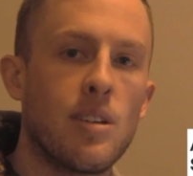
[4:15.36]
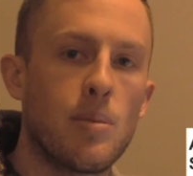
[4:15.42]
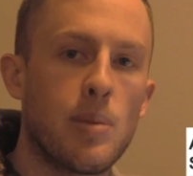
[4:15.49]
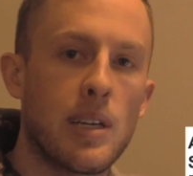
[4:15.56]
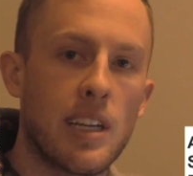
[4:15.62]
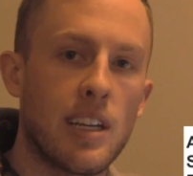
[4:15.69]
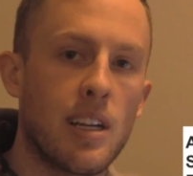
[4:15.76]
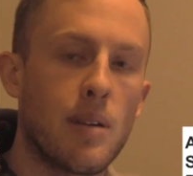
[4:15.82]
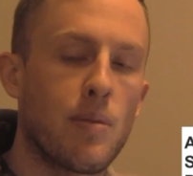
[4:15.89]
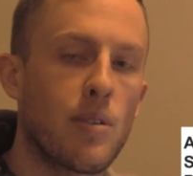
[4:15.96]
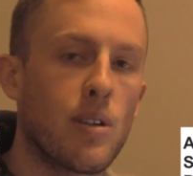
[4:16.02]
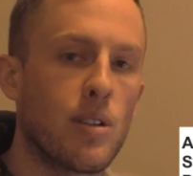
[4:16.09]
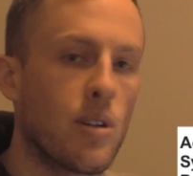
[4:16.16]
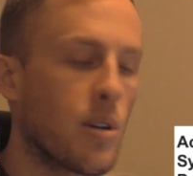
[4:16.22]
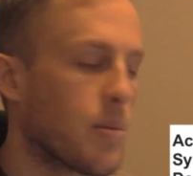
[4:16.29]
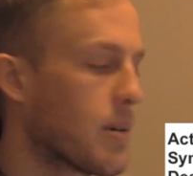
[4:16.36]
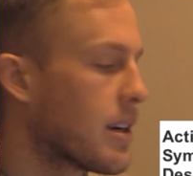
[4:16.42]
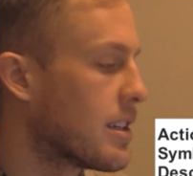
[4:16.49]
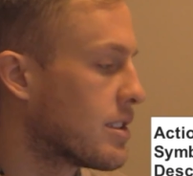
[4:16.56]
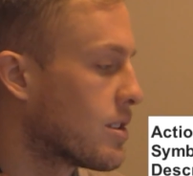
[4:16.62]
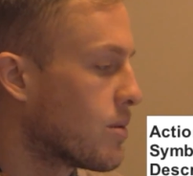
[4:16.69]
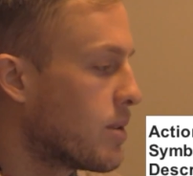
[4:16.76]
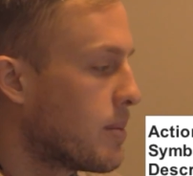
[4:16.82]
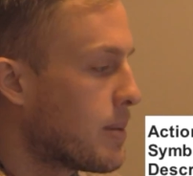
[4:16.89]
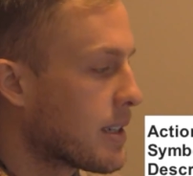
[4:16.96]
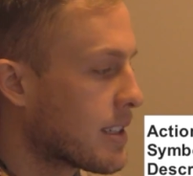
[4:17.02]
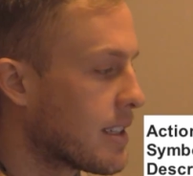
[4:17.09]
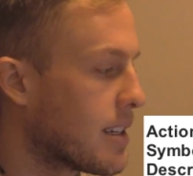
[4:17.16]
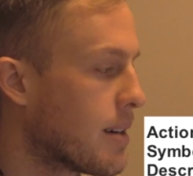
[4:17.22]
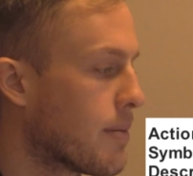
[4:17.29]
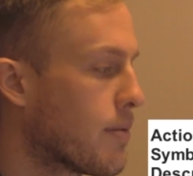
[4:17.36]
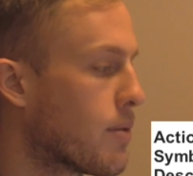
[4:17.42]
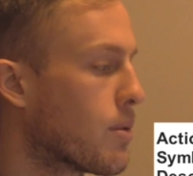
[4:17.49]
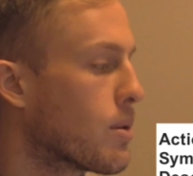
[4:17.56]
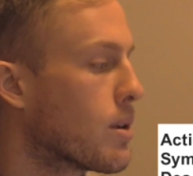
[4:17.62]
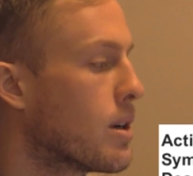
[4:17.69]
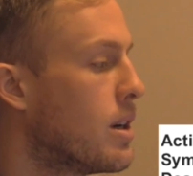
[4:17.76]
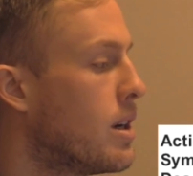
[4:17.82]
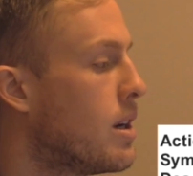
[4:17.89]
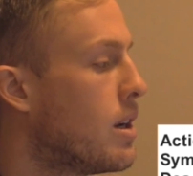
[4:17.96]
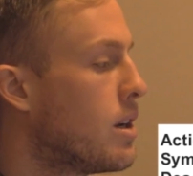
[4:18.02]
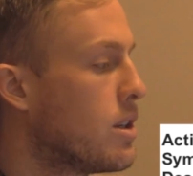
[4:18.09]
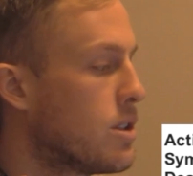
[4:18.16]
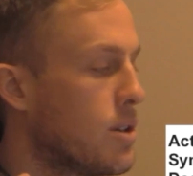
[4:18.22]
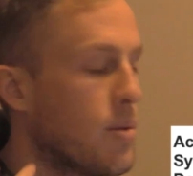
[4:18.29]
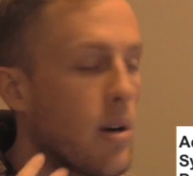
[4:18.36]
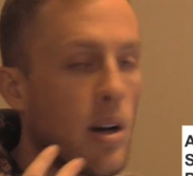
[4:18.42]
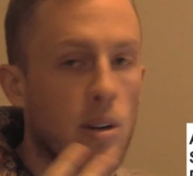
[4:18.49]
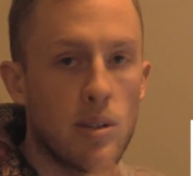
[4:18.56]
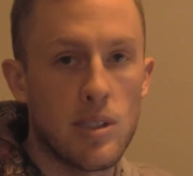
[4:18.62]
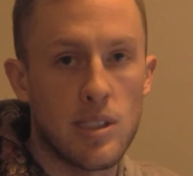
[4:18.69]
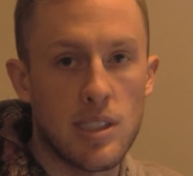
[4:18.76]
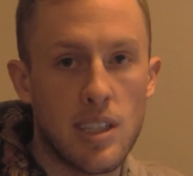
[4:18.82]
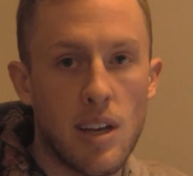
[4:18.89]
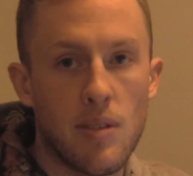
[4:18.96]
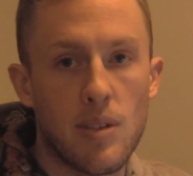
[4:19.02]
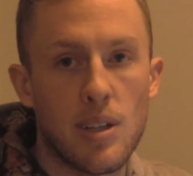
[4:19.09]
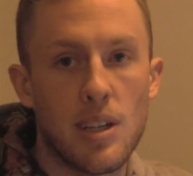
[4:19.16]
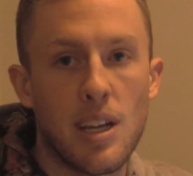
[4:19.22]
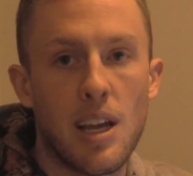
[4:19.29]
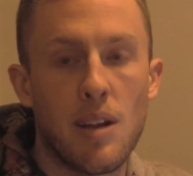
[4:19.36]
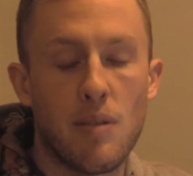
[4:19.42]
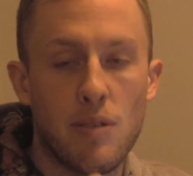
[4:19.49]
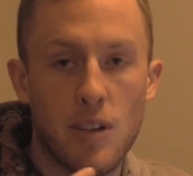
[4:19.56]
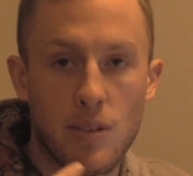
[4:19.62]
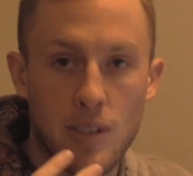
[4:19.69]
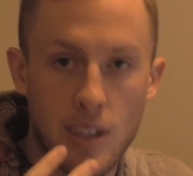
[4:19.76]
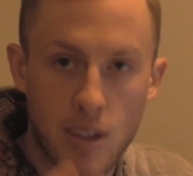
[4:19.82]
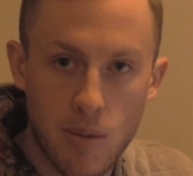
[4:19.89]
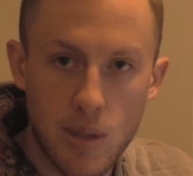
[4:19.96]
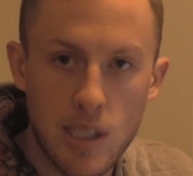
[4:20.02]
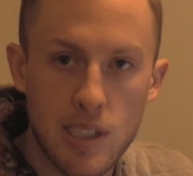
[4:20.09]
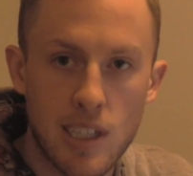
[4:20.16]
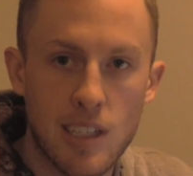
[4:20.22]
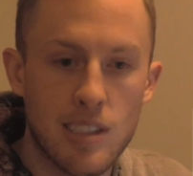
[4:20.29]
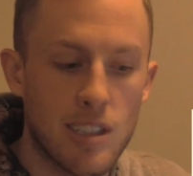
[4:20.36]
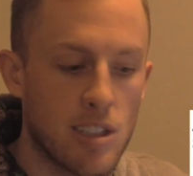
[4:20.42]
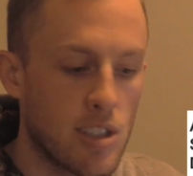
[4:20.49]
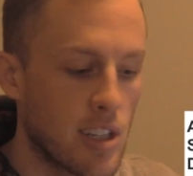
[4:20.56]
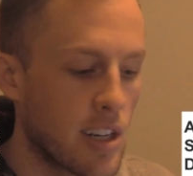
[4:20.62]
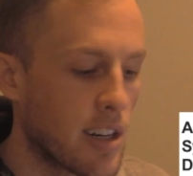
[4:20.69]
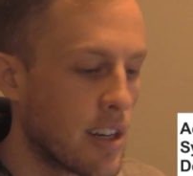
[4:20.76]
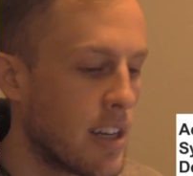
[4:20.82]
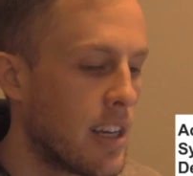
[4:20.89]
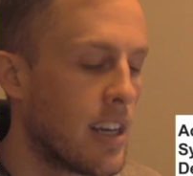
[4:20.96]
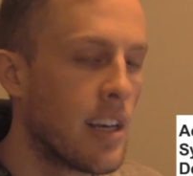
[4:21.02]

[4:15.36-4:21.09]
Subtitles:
you'll pick it up for a lower price. So we picked it up for 207.53 cents a share.